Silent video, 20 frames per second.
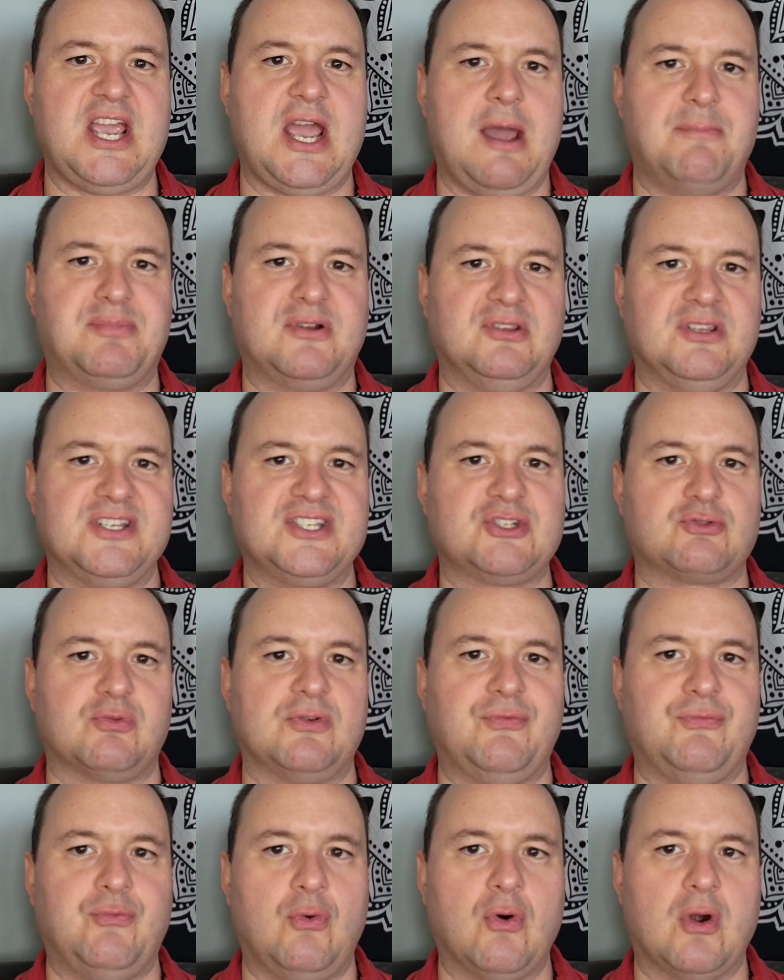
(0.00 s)

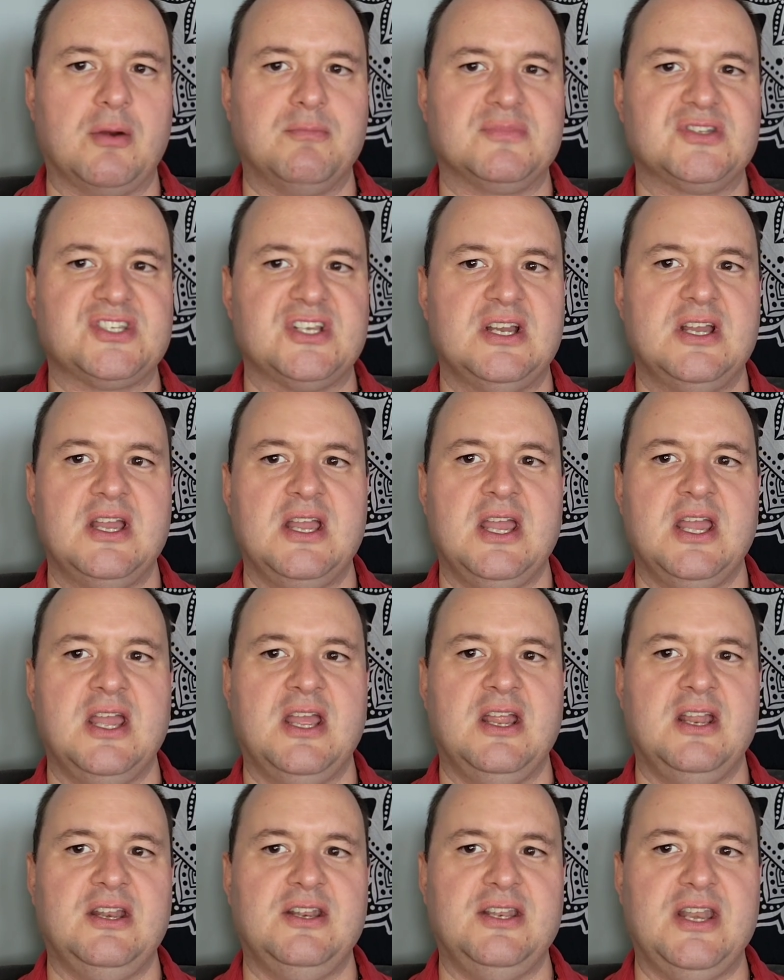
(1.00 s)
capitalist reforms.
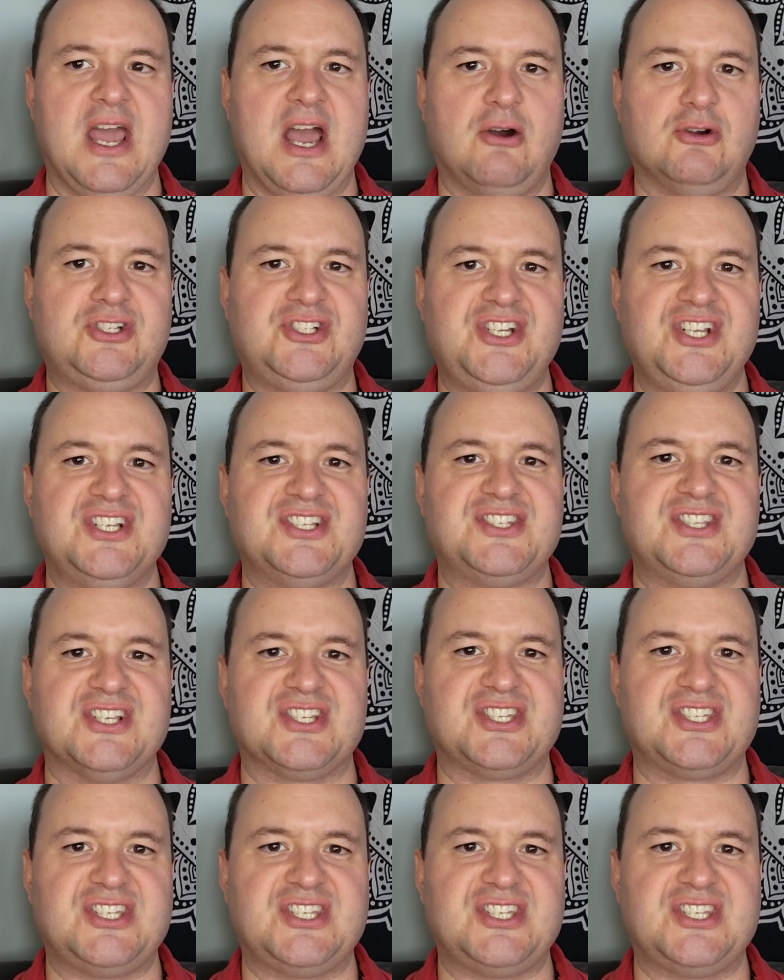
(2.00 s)
Now she's the